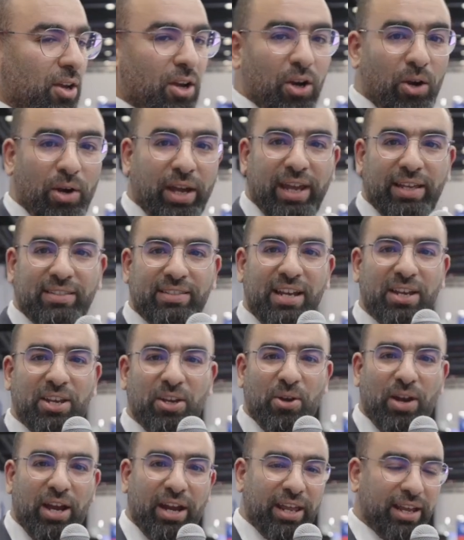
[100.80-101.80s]
Okay,
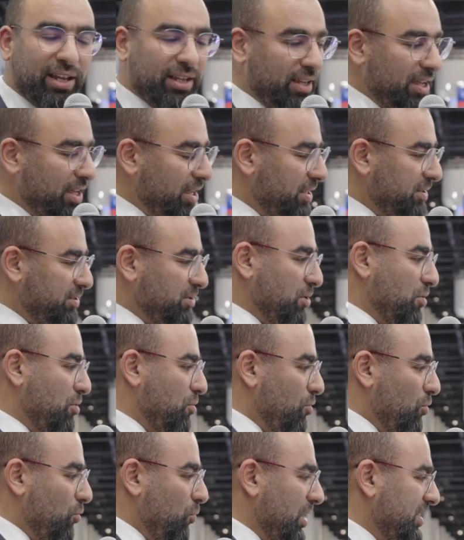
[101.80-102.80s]
thank you, Eric.
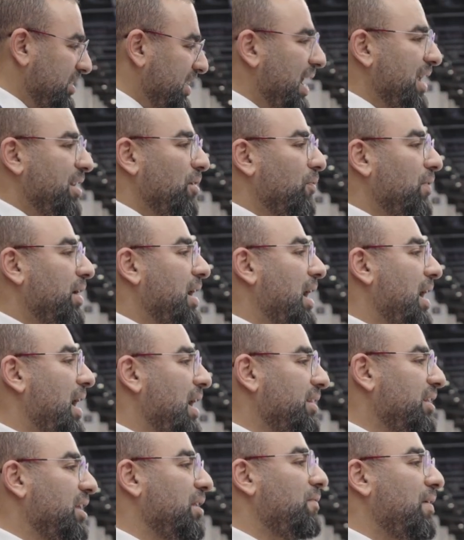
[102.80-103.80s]
So what kind of
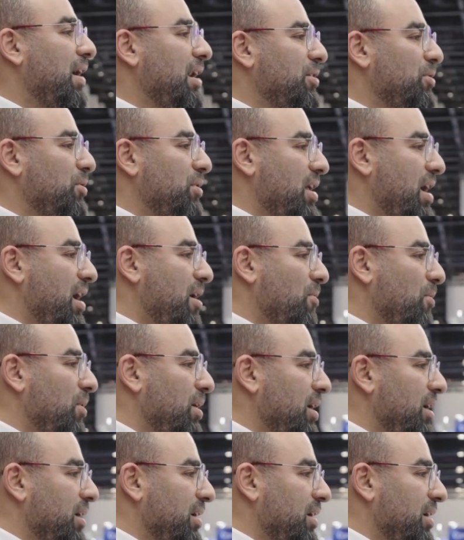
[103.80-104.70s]
adding value now